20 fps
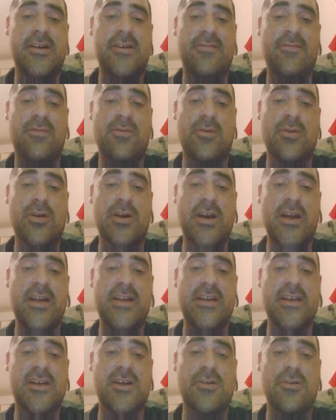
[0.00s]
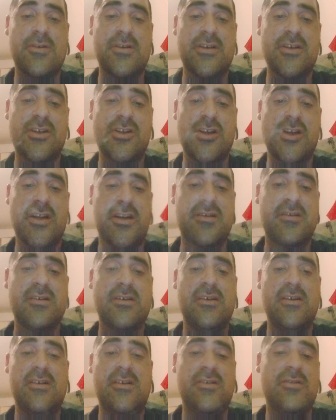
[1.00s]
for any current gen
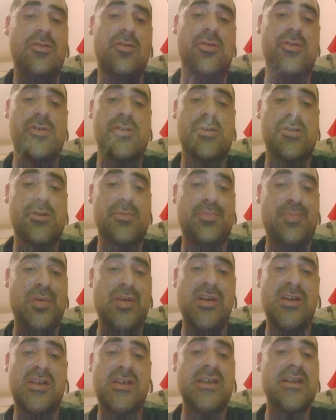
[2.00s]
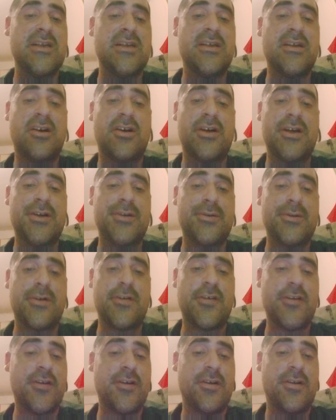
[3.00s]
or PC
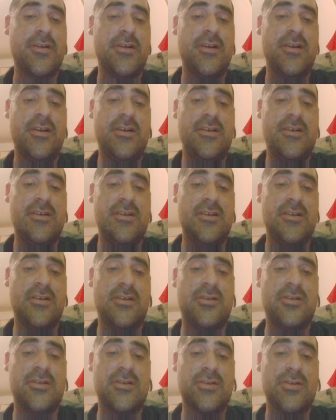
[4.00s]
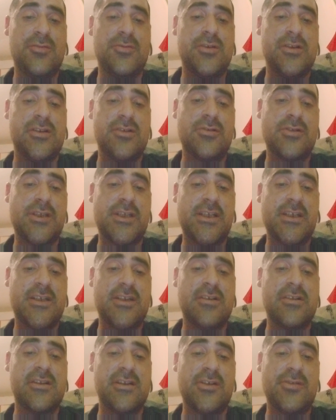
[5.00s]
hardware on the Windows
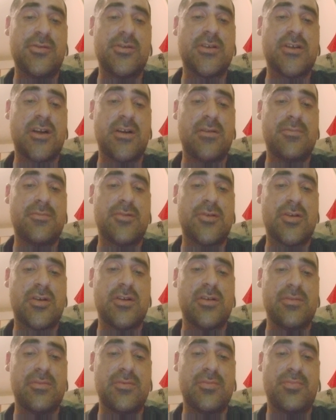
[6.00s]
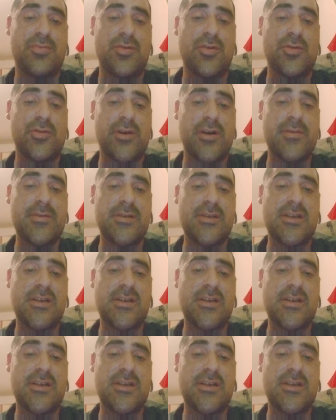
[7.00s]
Intel. It would come program